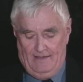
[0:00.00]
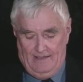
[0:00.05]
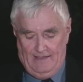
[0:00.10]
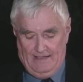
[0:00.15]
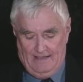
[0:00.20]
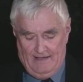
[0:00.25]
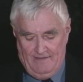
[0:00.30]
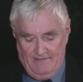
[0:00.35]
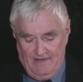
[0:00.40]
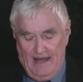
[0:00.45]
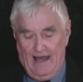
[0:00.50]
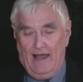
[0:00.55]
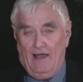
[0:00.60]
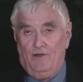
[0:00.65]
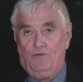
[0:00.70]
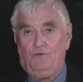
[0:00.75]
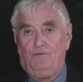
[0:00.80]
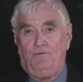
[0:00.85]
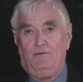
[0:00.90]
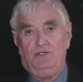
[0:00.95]
And in the
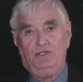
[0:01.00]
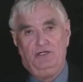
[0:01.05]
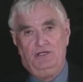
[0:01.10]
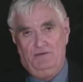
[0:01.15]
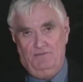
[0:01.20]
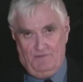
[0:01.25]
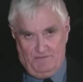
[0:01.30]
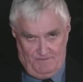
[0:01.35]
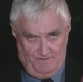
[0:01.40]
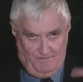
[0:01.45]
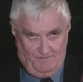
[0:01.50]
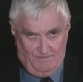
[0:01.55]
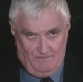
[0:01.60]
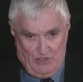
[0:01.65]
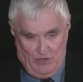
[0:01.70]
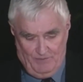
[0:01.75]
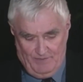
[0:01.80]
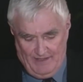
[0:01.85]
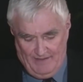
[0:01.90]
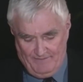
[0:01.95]
house, when she
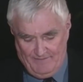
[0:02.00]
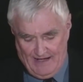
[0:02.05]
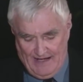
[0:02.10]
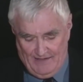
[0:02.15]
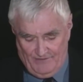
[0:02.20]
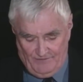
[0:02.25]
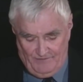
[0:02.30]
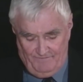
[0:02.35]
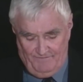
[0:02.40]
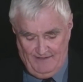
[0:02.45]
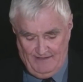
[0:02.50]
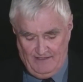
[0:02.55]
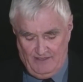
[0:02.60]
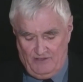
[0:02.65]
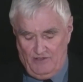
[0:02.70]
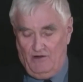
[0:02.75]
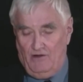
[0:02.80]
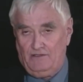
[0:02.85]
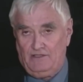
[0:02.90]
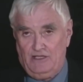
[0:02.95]
opened up the house to feed the
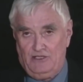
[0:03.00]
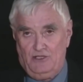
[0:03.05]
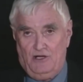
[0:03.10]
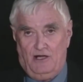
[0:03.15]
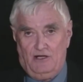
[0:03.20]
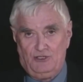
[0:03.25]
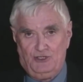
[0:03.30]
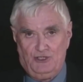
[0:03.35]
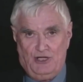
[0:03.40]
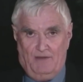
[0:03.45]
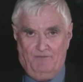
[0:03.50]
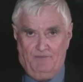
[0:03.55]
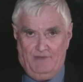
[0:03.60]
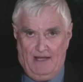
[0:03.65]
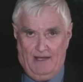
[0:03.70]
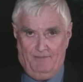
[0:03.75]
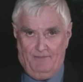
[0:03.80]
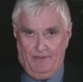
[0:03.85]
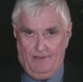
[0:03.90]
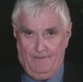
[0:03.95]
dog jumped
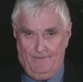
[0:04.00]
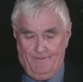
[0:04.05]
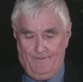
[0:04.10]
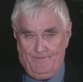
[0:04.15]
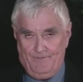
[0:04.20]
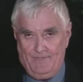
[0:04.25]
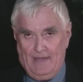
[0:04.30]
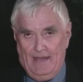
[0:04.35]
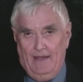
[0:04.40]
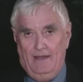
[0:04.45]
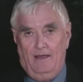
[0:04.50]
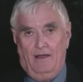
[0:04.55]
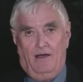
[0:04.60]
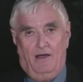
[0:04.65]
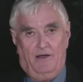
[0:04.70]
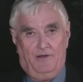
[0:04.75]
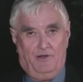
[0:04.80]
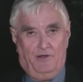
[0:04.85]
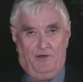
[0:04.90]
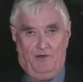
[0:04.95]
up
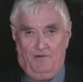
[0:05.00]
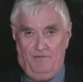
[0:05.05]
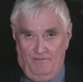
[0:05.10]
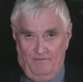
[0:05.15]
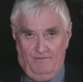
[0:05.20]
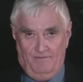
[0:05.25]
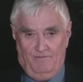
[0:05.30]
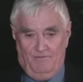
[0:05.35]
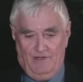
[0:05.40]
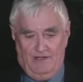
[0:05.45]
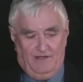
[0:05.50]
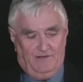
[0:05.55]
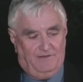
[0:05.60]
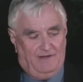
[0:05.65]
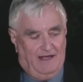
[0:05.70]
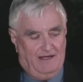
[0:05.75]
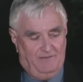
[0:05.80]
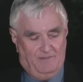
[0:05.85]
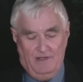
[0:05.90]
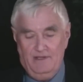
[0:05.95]
on her with
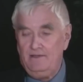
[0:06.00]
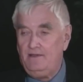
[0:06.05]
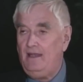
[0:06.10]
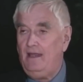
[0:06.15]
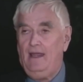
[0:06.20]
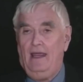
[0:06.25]
excitement